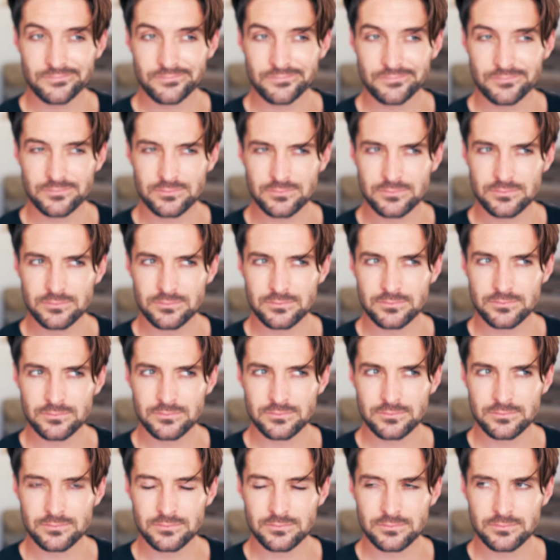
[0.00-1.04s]

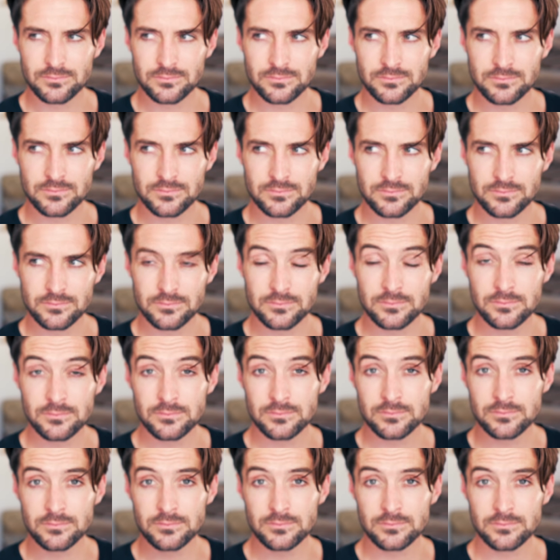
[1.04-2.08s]

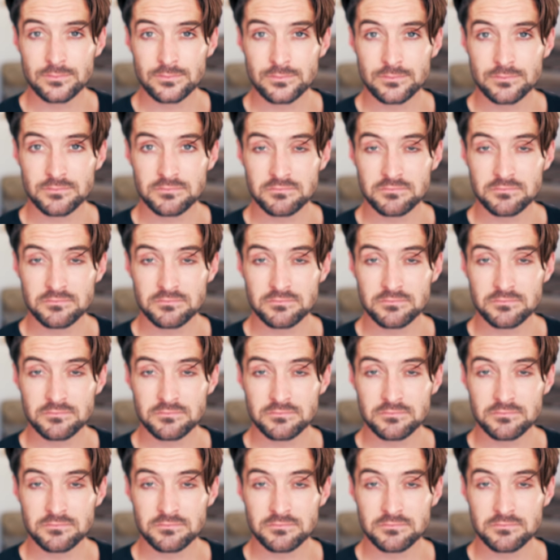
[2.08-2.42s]
(silent)